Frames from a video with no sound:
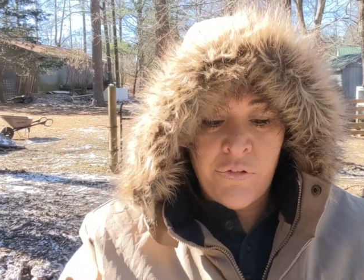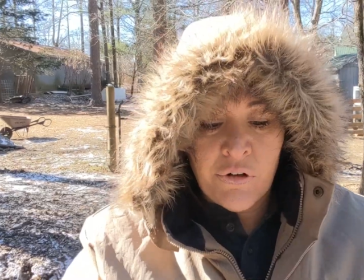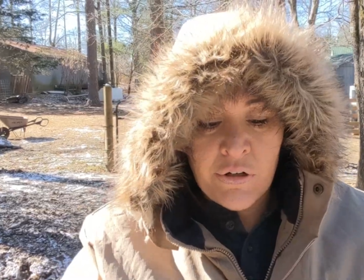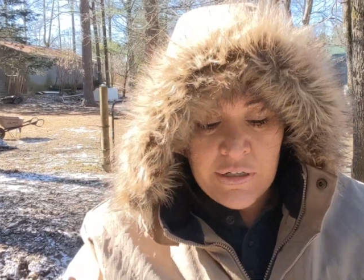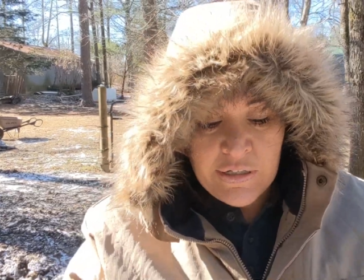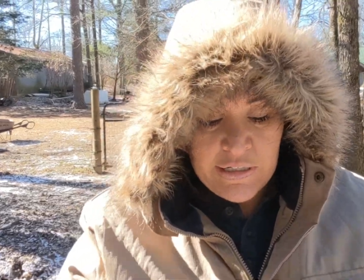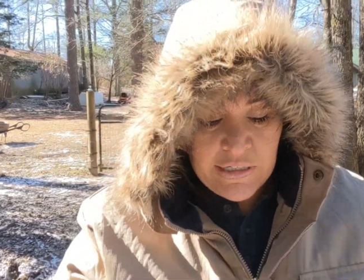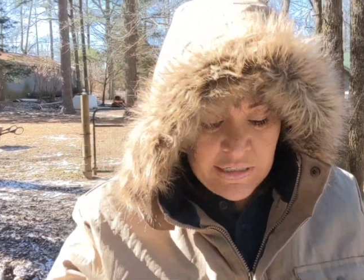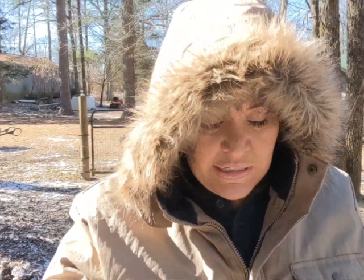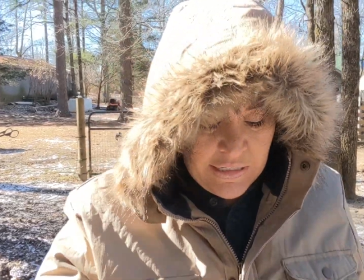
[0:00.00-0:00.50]
for
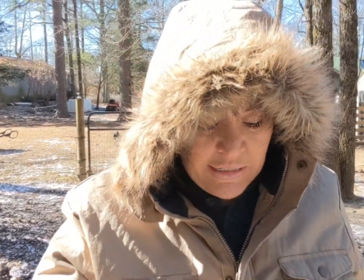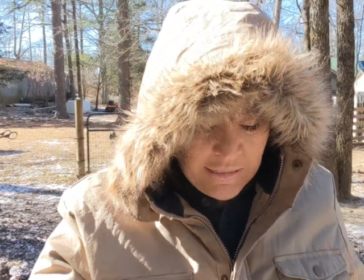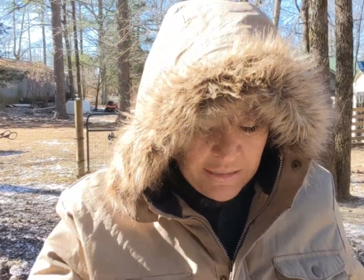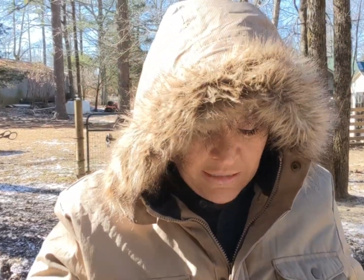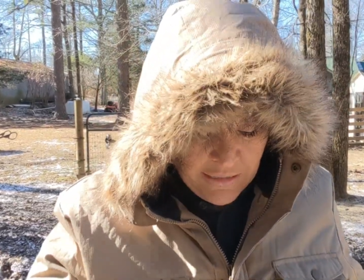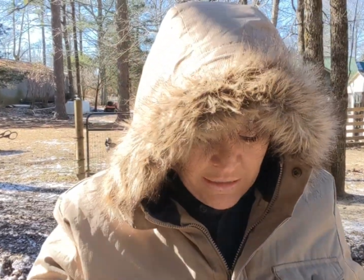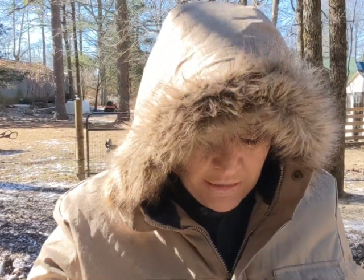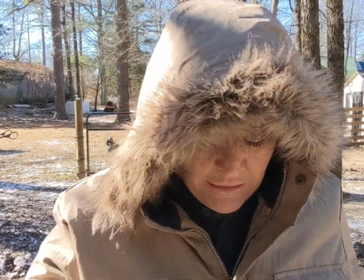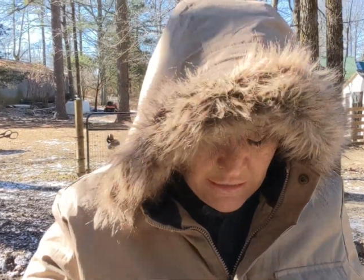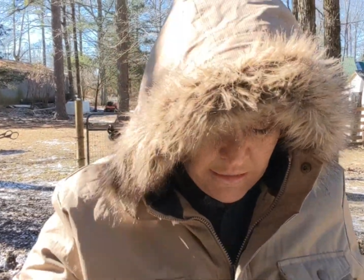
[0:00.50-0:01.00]
us.
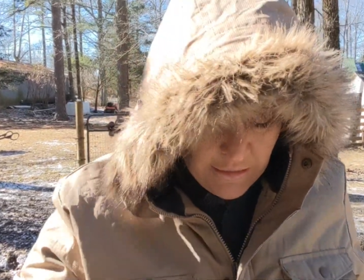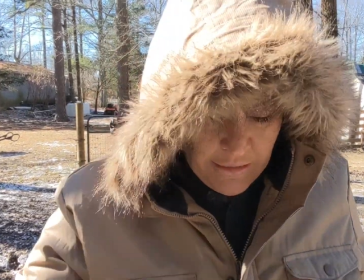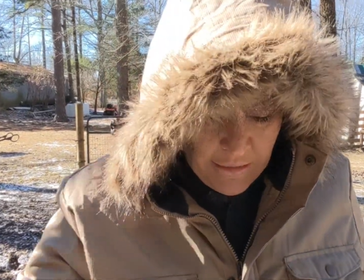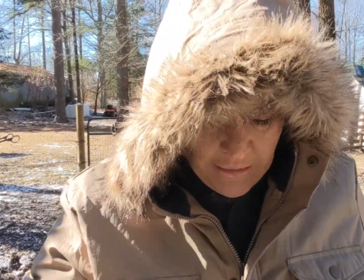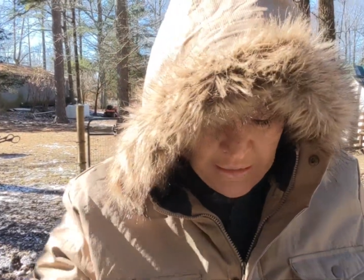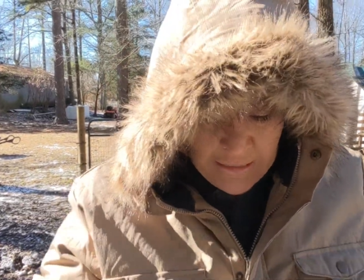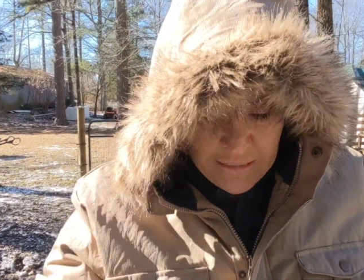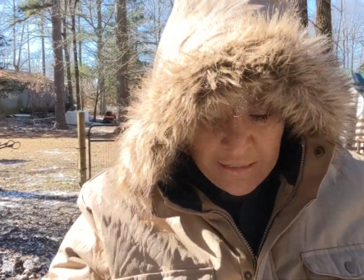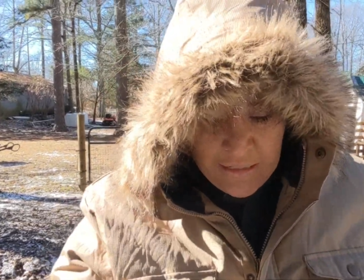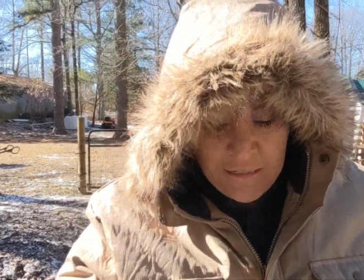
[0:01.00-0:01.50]

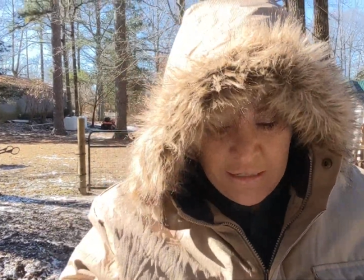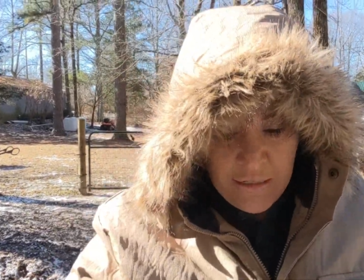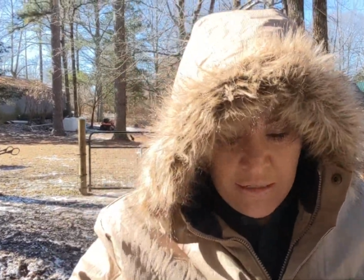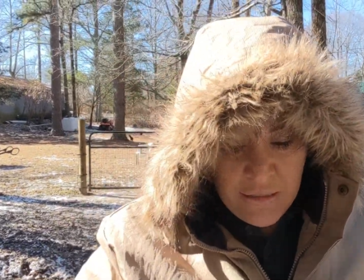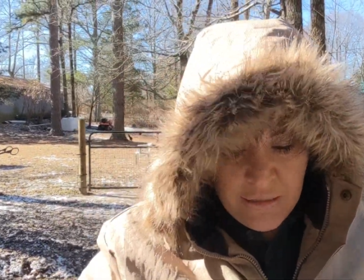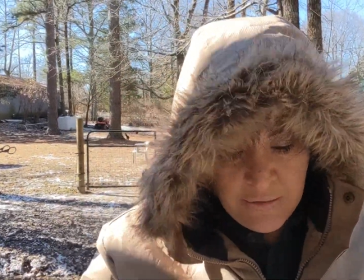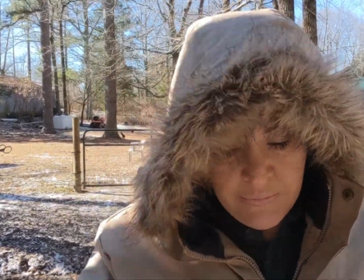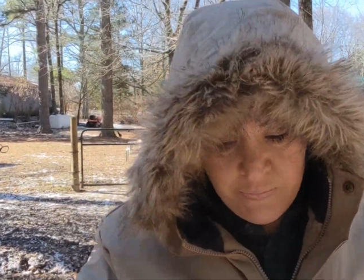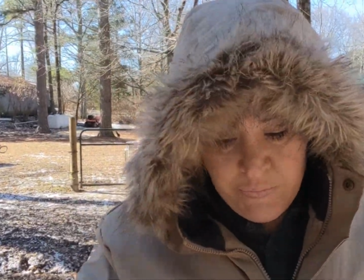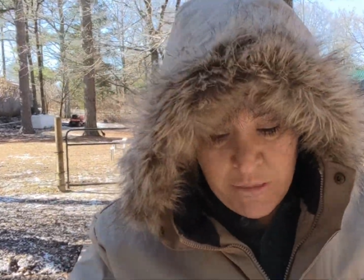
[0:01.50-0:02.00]

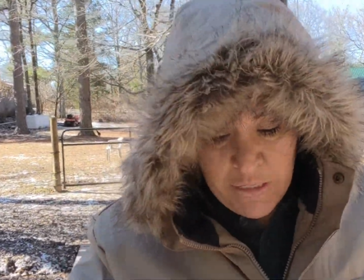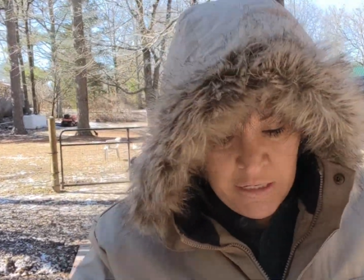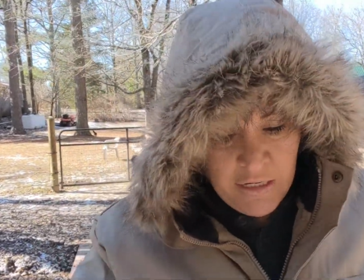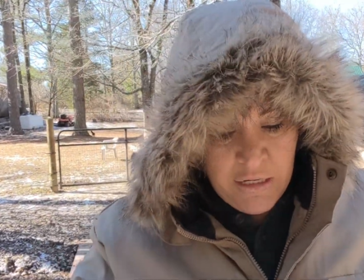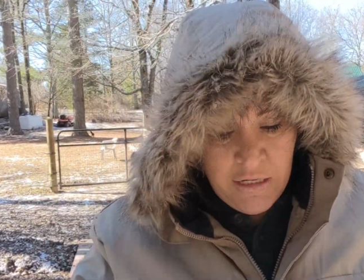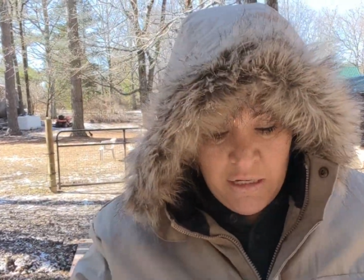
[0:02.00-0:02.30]
And